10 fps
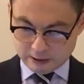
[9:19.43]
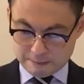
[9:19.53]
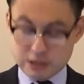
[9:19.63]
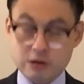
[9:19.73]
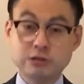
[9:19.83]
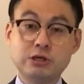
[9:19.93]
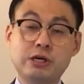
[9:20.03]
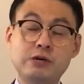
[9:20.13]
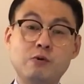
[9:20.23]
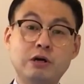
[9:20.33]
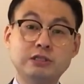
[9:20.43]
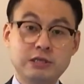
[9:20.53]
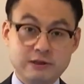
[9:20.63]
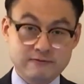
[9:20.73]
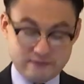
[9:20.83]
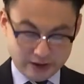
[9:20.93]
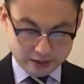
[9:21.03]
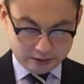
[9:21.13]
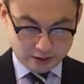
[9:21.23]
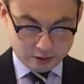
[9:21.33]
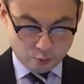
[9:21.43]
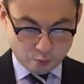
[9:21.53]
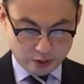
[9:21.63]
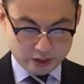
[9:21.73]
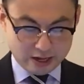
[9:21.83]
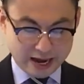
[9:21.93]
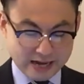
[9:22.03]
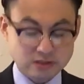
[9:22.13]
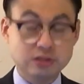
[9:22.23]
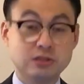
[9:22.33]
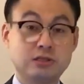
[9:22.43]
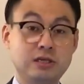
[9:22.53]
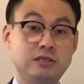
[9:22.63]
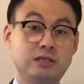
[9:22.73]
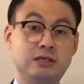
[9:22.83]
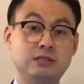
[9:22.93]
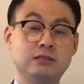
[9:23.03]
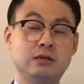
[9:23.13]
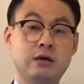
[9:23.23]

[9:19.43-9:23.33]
Because he was infected with Hansen's disease,